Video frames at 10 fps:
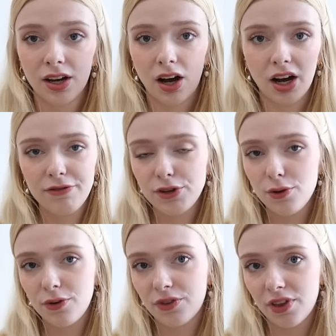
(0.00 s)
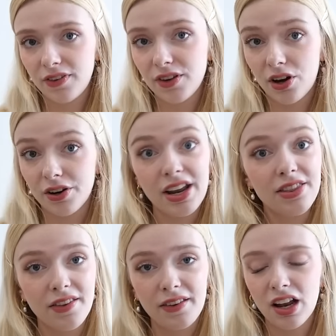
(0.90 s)
I've used this yarn
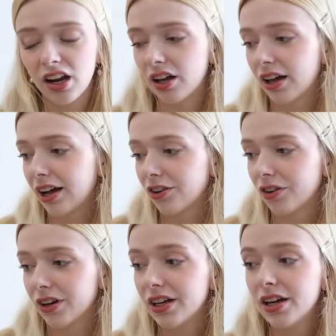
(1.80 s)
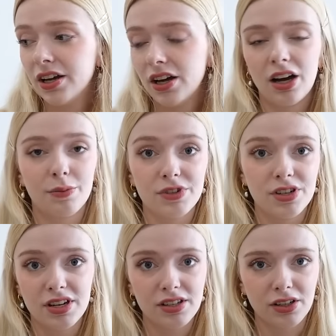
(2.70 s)
in this color actually um,
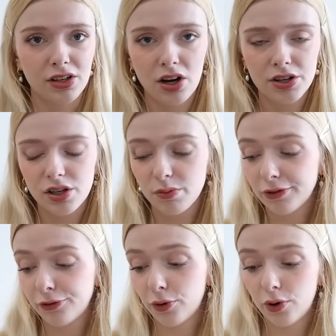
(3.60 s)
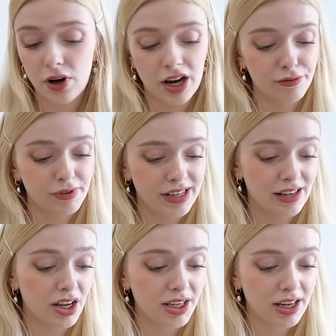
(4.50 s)
to knit a cardigan before. I really
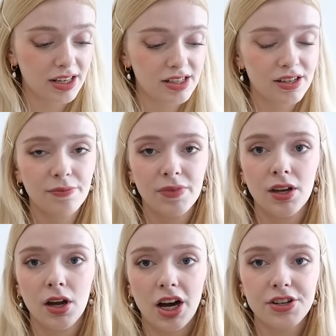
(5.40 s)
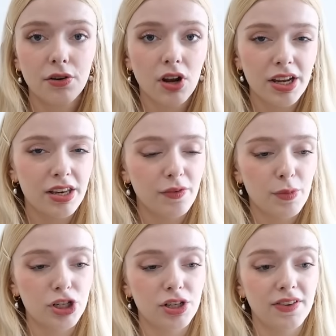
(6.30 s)
like it. I don't like it as
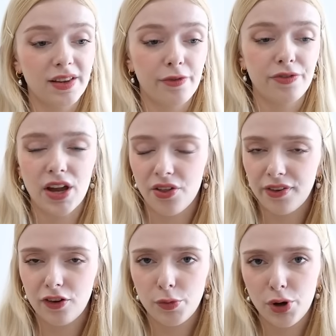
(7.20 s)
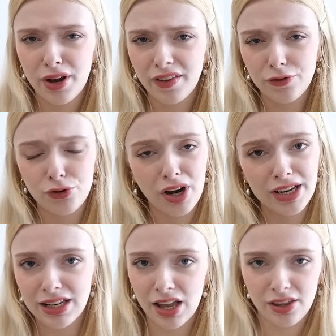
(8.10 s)
much as some of the other silk mohairs I've
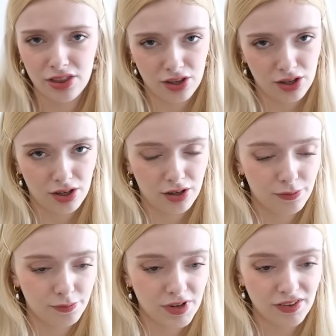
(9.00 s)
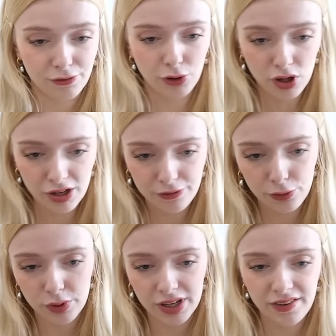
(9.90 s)
tried, like the Knitting for Olive
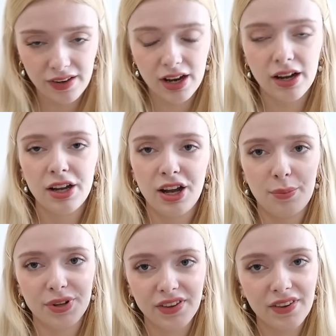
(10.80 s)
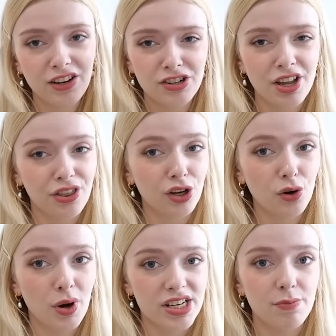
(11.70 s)
or Isager, but this is actually, I think,
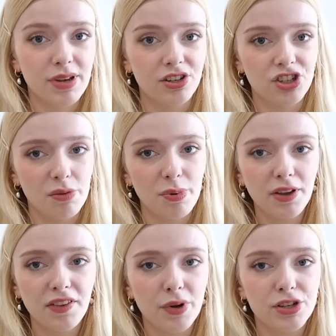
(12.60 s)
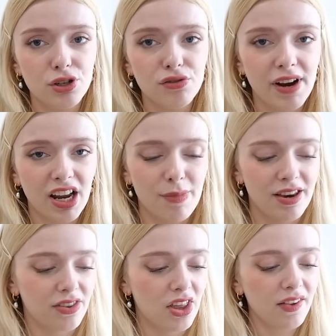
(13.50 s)
quite a bit cheaper. So I do
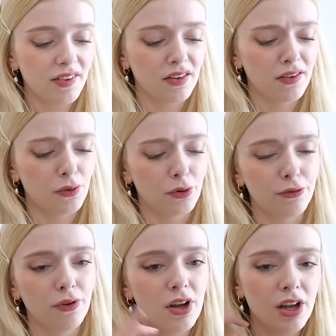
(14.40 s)
recommend this as a sort of